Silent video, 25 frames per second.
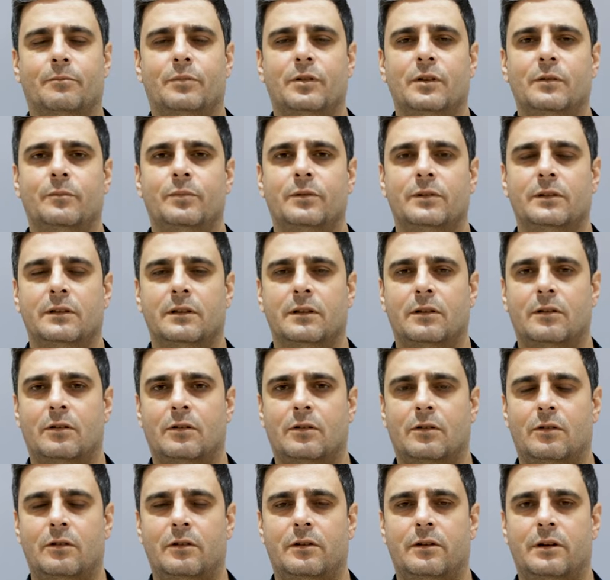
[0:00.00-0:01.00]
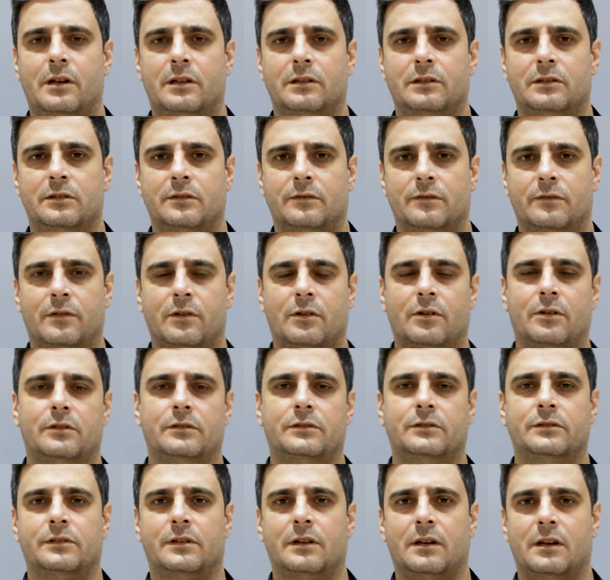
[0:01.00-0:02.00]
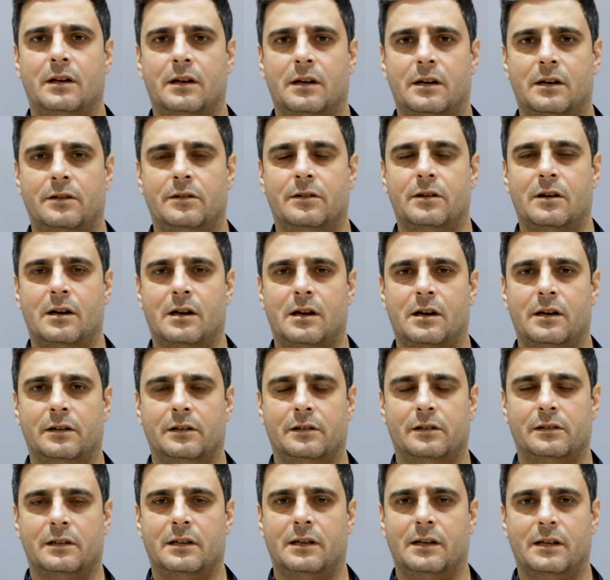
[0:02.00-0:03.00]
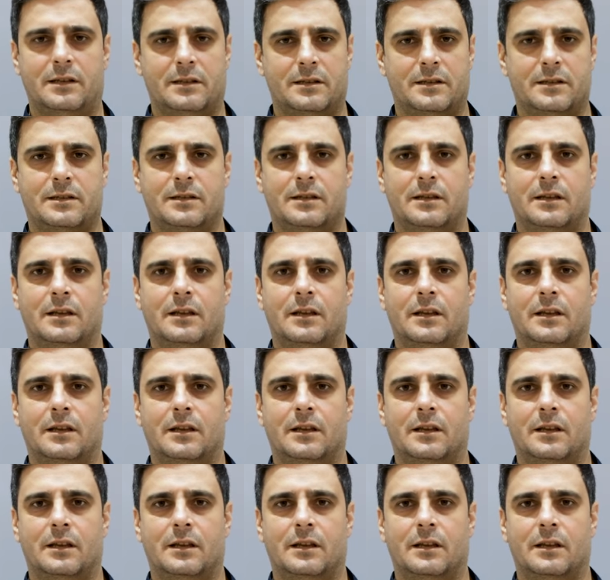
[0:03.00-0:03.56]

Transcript: People all around the world are our clients.